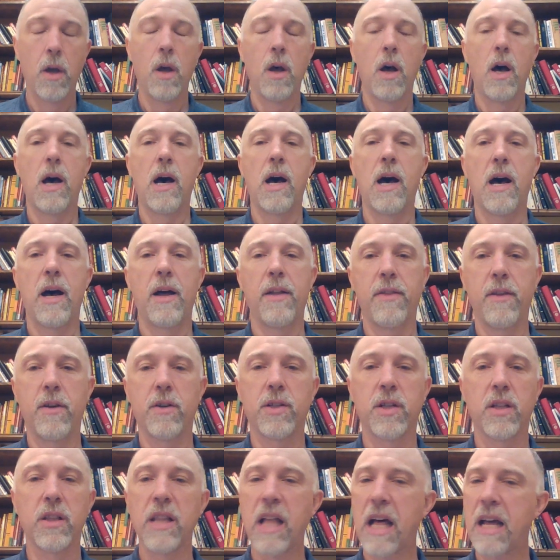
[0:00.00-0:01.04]
Uh,
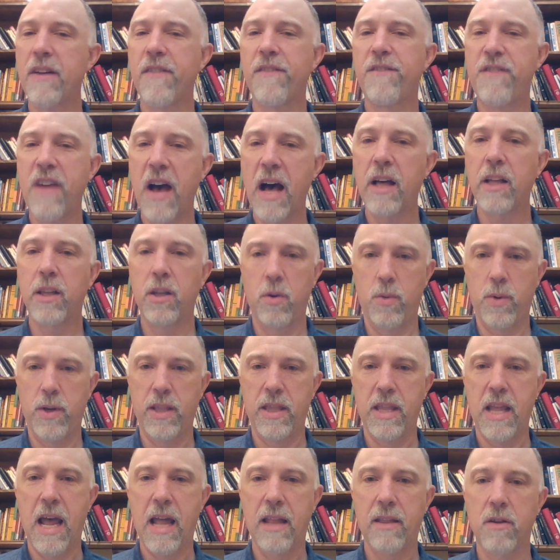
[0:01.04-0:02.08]
there's a lot of value
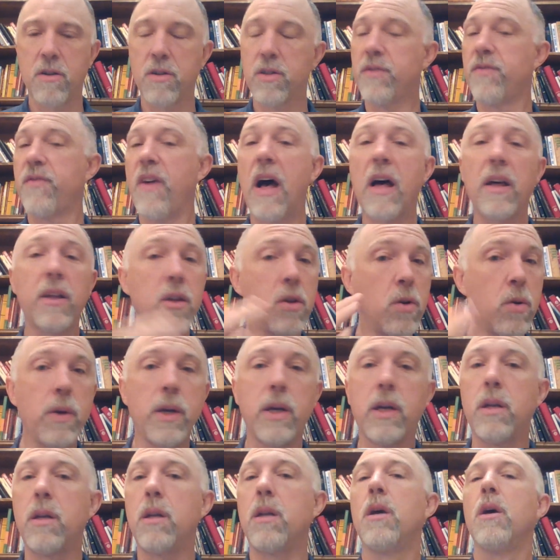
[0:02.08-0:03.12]
in that. There's value
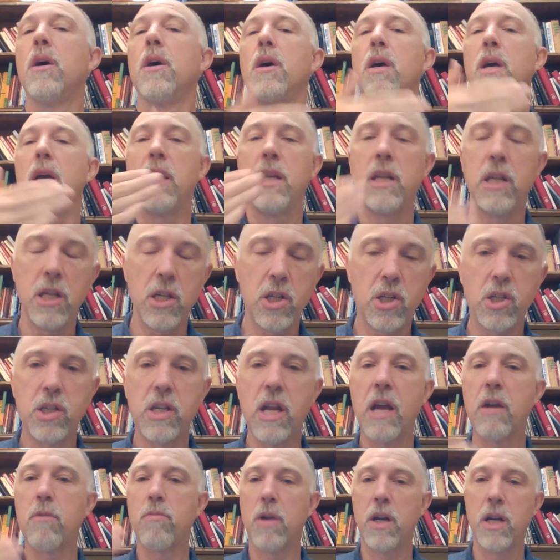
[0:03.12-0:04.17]
in in each
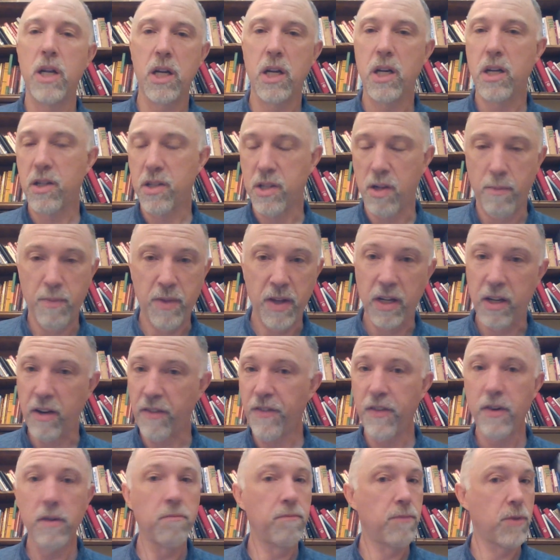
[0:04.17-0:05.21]
day reading into something
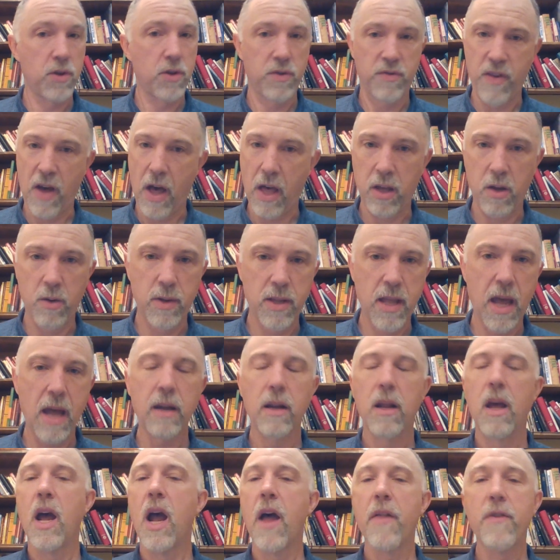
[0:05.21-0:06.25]
different. There's value in that,
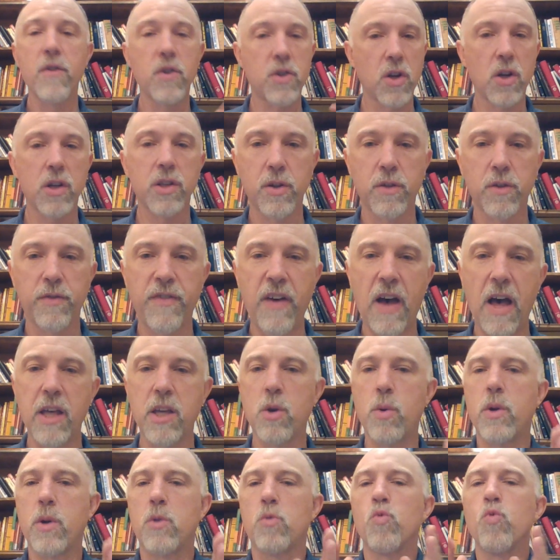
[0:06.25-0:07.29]
and there's also
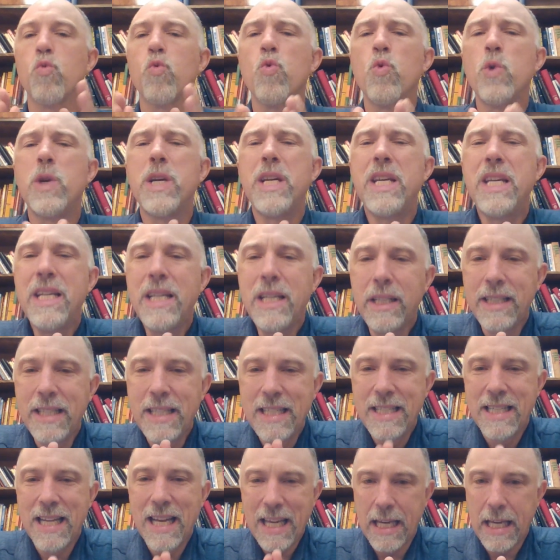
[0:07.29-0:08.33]
value in
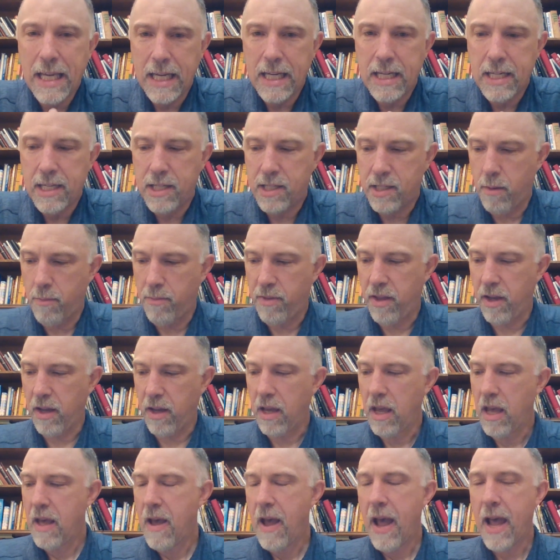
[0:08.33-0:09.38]
really digging into something
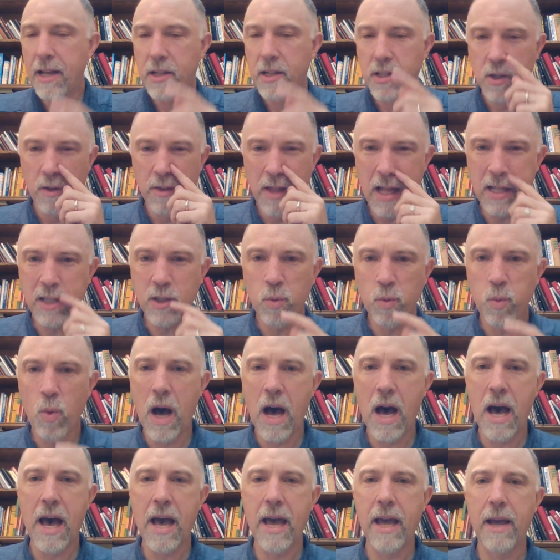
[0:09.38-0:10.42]
and so that's
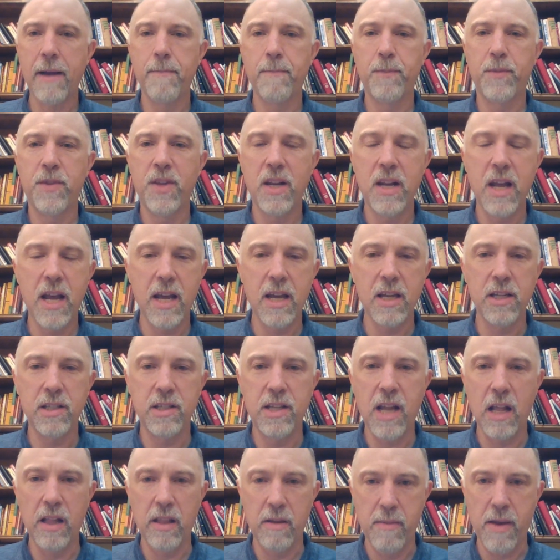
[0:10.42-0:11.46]
why today's
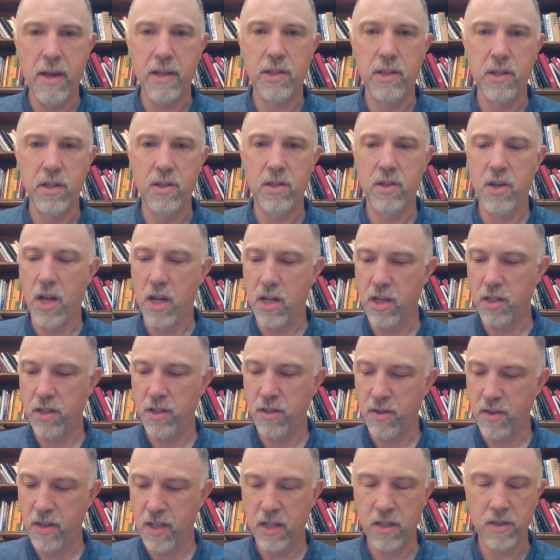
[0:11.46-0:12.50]
daily message
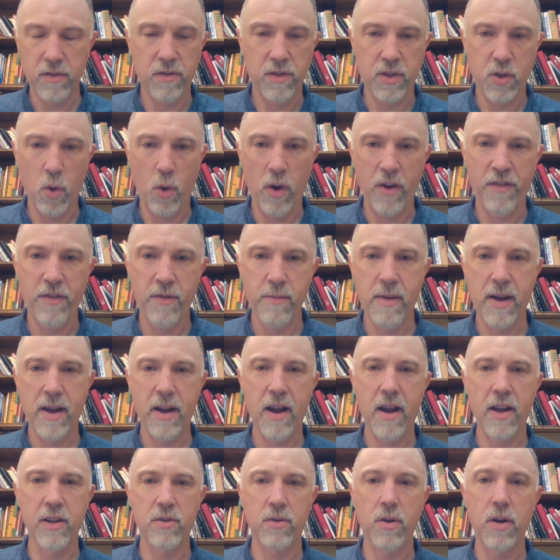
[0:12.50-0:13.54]
is this story from
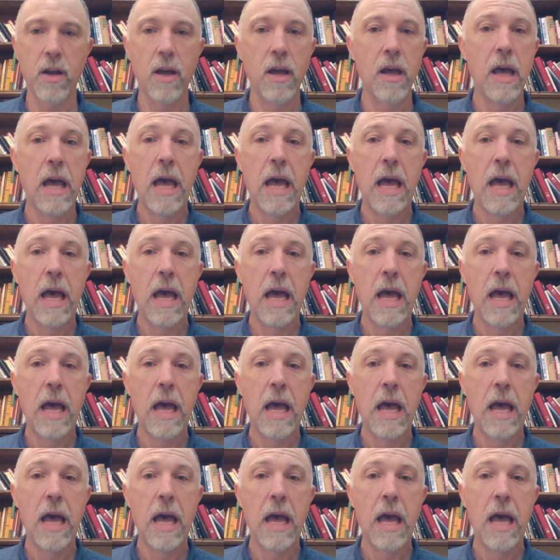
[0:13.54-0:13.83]
Ezra.